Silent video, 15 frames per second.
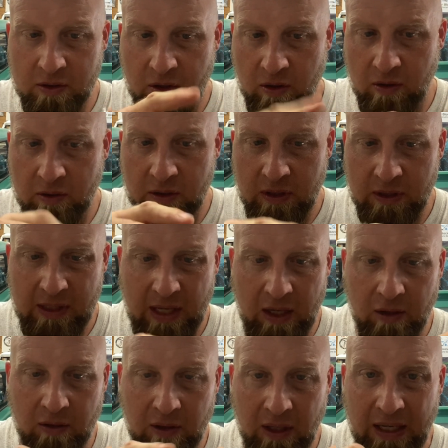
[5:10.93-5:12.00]
you know, it's got a
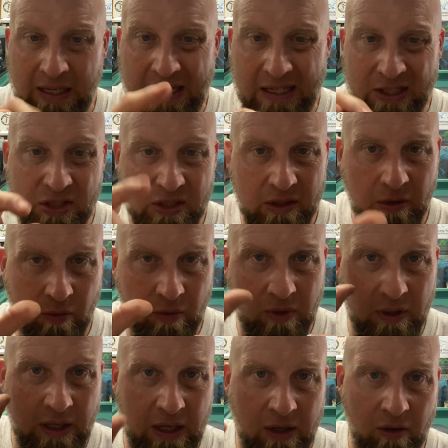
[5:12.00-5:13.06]
little leakage and don't
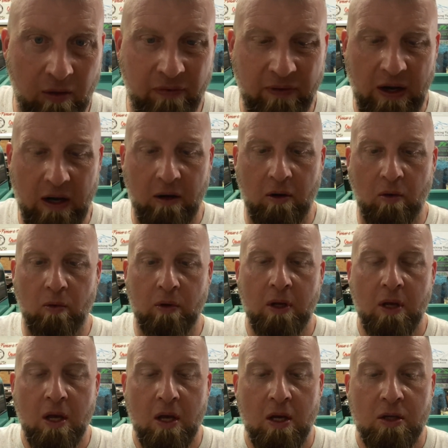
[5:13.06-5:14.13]
want to get no fire going.
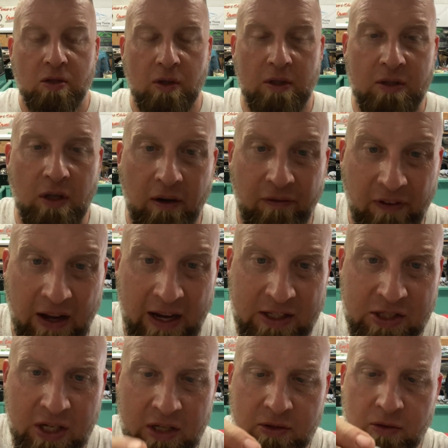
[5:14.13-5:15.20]
So I took a flat
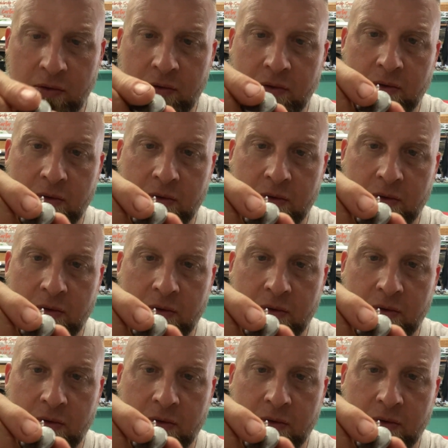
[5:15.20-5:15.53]
chisel.